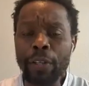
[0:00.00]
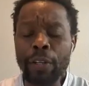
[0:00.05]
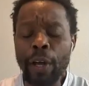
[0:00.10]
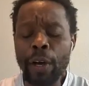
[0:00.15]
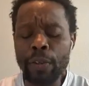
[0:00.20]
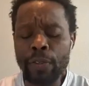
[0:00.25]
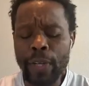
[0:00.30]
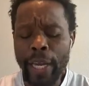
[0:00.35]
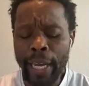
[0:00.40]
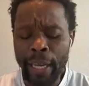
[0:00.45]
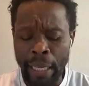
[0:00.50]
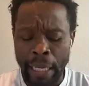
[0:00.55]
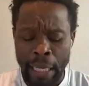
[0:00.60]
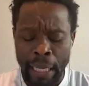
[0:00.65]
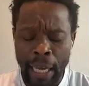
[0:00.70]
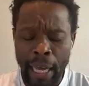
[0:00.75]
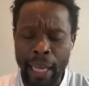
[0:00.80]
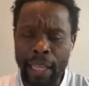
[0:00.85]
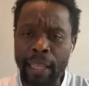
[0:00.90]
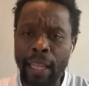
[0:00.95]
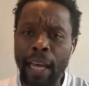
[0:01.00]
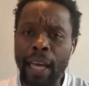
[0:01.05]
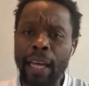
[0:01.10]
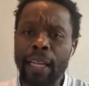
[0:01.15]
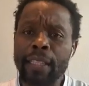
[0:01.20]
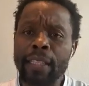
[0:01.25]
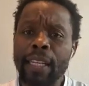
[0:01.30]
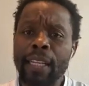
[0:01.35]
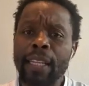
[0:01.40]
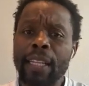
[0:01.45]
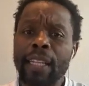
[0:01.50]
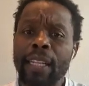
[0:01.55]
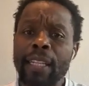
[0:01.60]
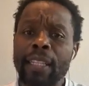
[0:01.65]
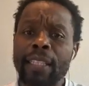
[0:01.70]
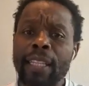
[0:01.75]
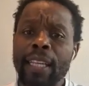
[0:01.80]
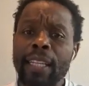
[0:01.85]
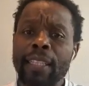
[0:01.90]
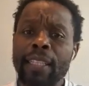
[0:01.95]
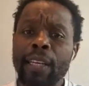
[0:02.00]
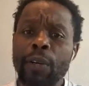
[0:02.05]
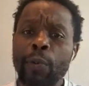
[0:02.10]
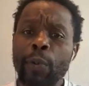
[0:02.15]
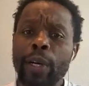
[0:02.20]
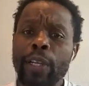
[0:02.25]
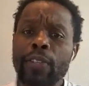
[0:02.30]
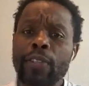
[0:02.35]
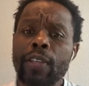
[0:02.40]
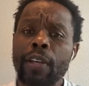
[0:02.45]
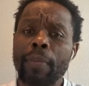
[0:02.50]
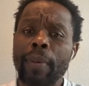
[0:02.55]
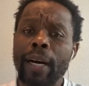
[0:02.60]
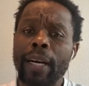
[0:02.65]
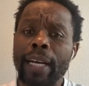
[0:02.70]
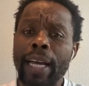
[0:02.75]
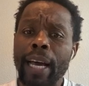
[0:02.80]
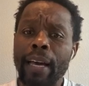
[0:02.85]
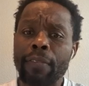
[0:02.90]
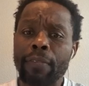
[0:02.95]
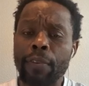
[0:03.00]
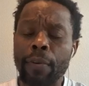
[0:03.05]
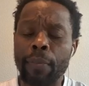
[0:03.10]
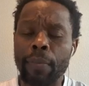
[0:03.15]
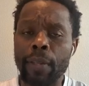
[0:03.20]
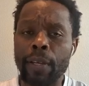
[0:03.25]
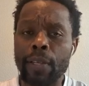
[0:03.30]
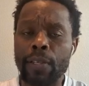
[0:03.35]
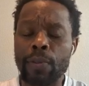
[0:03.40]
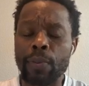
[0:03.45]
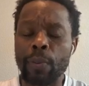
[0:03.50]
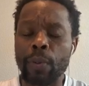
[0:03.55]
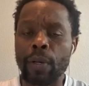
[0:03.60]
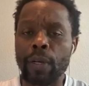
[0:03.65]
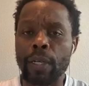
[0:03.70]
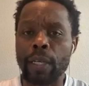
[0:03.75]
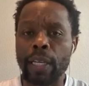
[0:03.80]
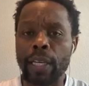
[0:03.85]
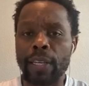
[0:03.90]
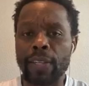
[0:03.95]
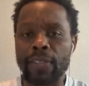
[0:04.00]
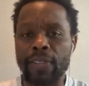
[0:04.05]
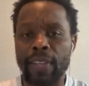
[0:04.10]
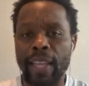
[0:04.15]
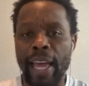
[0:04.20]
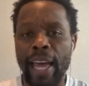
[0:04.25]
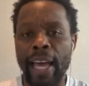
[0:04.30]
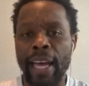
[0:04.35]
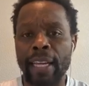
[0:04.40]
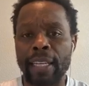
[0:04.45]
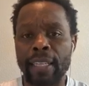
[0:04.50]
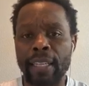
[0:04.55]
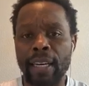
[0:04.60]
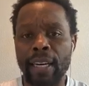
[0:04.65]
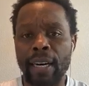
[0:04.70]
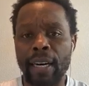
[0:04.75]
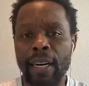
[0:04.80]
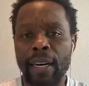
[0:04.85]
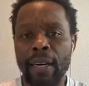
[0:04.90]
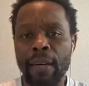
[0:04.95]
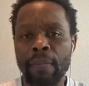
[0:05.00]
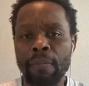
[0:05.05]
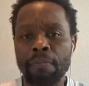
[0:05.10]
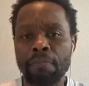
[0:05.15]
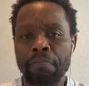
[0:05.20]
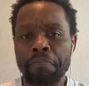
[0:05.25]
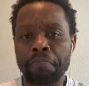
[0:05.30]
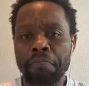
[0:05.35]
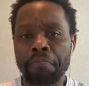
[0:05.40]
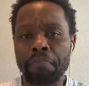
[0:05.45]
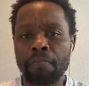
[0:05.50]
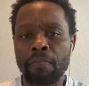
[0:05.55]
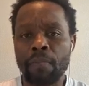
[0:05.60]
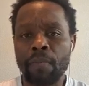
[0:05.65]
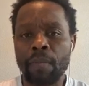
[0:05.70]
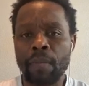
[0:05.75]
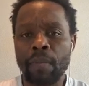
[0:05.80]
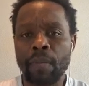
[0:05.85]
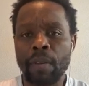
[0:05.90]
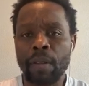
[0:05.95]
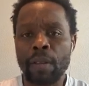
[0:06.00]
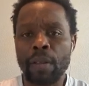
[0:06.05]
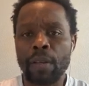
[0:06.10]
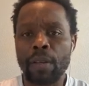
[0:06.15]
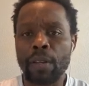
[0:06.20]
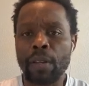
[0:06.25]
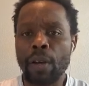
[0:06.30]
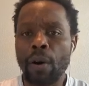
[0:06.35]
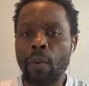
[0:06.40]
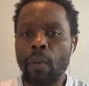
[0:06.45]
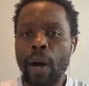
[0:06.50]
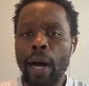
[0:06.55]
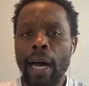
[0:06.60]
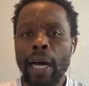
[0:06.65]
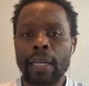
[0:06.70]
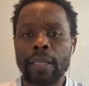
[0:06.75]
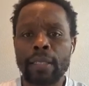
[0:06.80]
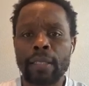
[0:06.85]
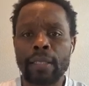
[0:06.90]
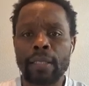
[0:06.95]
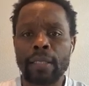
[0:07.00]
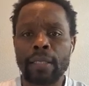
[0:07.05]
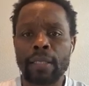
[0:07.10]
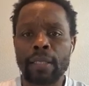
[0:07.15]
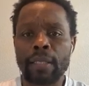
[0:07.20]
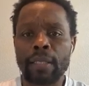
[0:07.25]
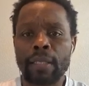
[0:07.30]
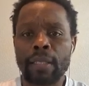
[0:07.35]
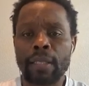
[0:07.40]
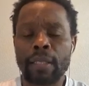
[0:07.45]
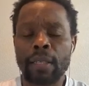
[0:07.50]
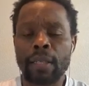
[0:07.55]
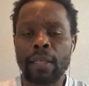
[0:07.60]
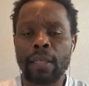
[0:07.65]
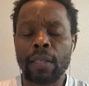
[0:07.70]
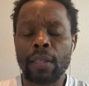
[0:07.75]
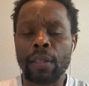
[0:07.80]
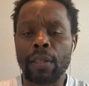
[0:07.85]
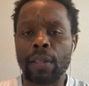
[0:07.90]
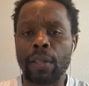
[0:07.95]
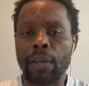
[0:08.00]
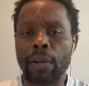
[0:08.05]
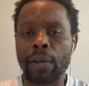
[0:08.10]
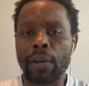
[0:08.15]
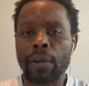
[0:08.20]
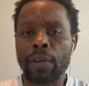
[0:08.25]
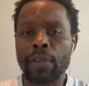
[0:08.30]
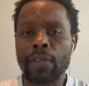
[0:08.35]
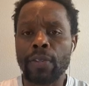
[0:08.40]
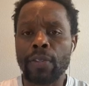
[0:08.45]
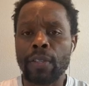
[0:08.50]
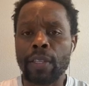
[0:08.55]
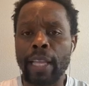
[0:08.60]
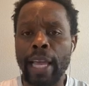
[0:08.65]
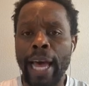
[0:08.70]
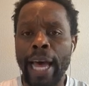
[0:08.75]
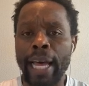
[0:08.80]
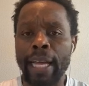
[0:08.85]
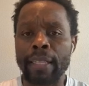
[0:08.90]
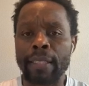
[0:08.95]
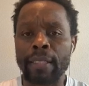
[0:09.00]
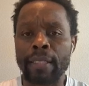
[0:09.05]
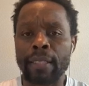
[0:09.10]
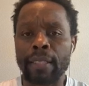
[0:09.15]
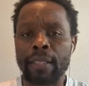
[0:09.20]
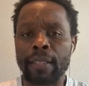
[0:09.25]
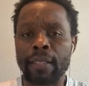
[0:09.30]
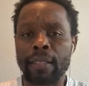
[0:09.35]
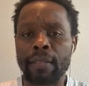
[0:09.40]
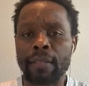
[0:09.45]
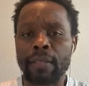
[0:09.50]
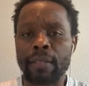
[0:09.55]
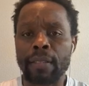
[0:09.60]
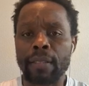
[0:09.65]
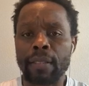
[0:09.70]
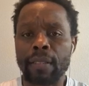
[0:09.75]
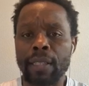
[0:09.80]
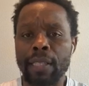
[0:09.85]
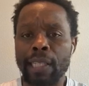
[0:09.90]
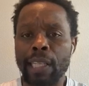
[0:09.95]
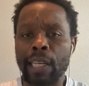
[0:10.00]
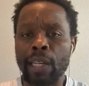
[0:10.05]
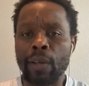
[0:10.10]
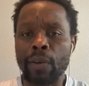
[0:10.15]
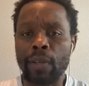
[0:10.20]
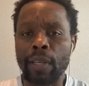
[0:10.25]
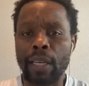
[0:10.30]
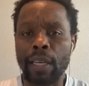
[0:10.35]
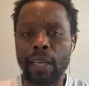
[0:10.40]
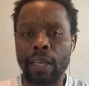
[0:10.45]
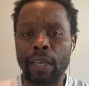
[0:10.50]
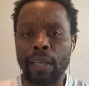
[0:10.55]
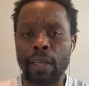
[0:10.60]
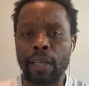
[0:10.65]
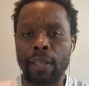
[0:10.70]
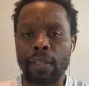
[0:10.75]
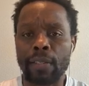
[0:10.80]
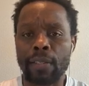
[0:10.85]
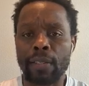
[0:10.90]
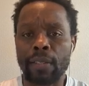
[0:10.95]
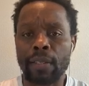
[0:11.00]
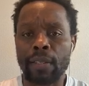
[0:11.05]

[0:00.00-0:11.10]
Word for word: you know, Jay, uh, the, the the wisdom I got from this one is that um, you know what? There's that little kid